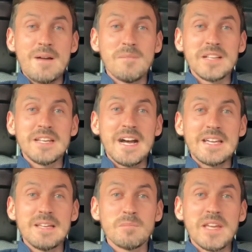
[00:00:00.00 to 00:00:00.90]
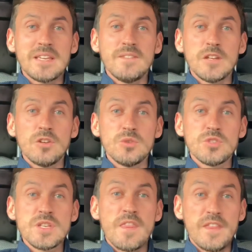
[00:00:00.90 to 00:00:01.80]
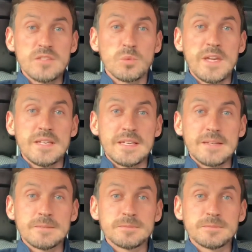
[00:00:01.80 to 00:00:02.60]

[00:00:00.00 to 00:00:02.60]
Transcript: Man United making the news this week.